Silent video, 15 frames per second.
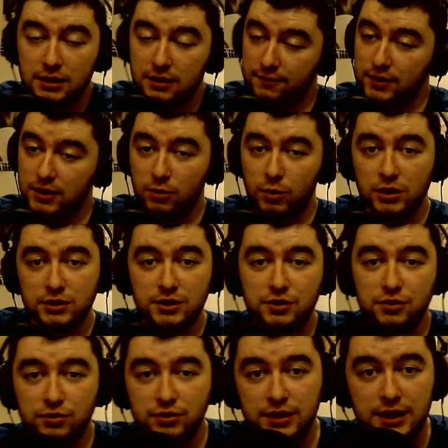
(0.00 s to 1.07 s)
If you go on to
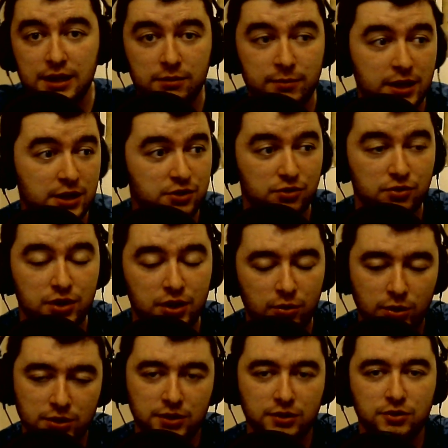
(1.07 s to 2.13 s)
Dundeal, make sure you go on to